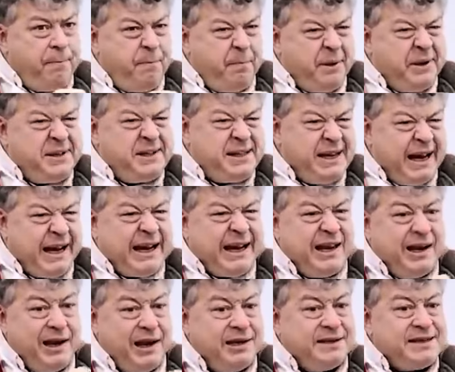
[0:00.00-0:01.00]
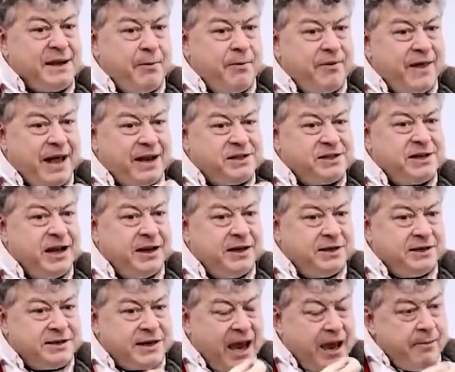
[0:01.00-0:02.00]
Particularly some of that
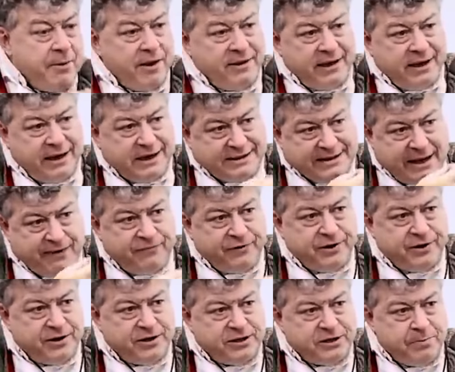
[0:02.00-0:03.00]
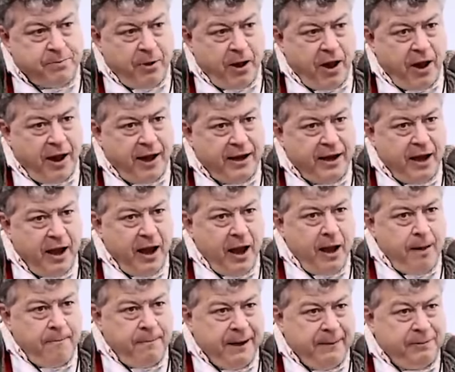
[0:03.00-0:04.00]
status game, I think, is evidenced by
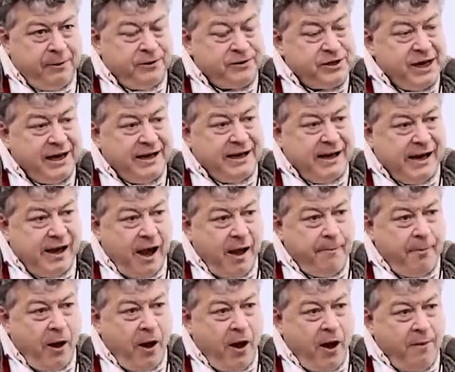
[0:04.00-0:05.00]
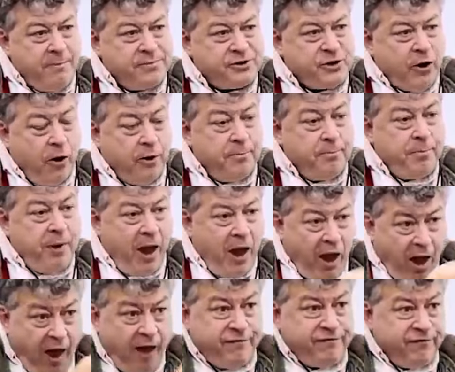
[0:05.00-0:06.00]
people taking up arms on
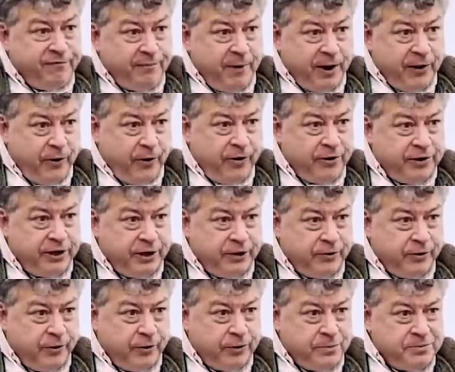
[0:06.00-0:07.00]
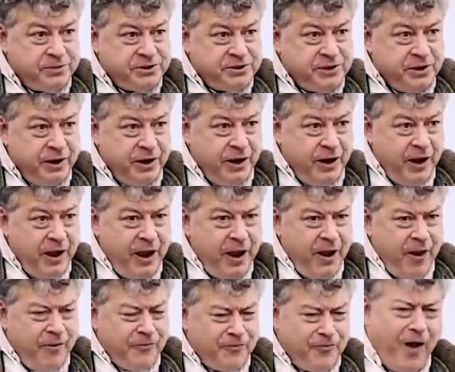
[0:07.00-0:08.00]
behalf of minority groups
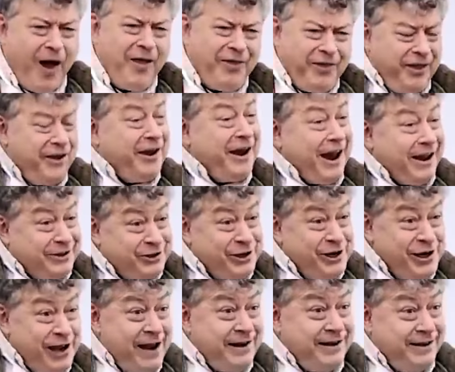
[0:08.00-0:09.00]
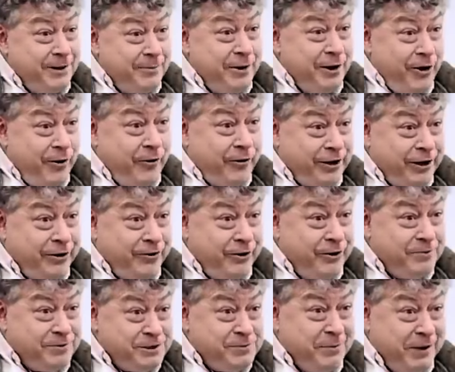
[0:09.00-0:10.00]
rather than actually letting the minority
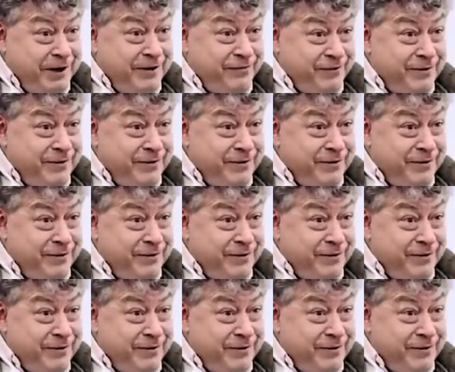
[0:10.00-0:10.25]
groups speak